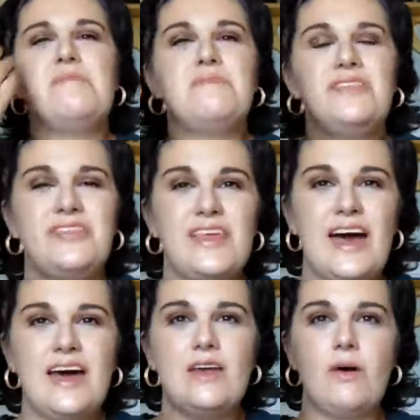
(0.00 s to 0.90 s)
But
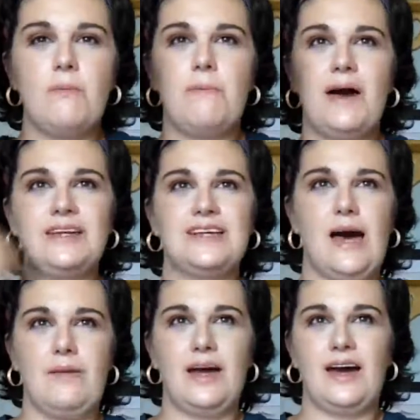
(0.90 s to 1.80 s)
then by the
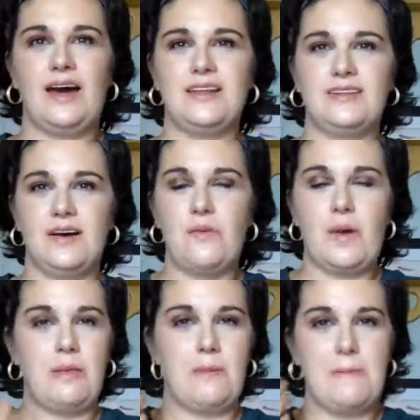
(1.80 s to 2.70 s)
time I got done
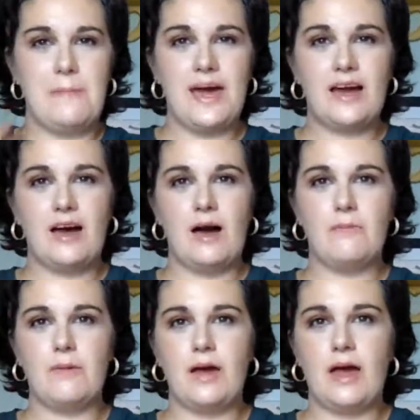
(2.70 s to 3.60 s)
with my
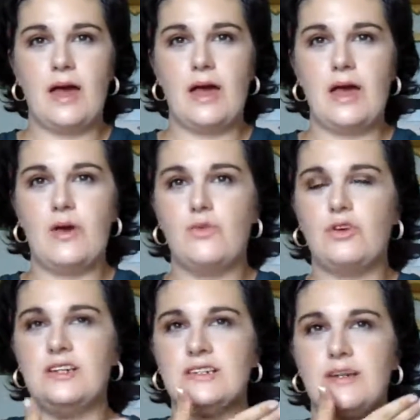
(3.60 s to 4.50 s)
makeup, it
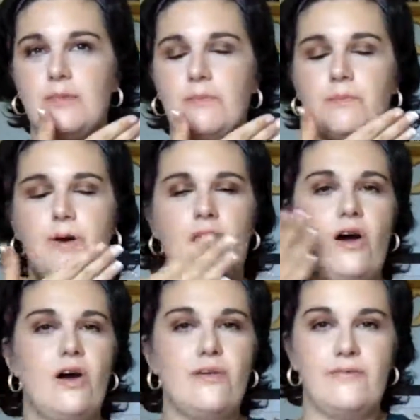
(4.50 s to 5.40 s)
was
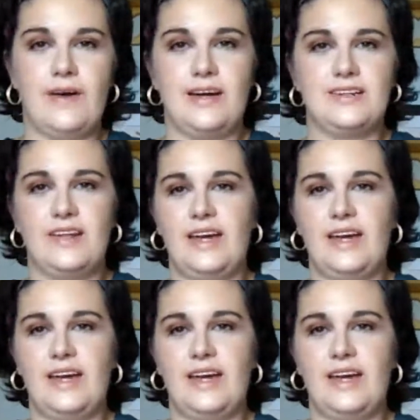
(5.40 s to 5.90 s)
perfect.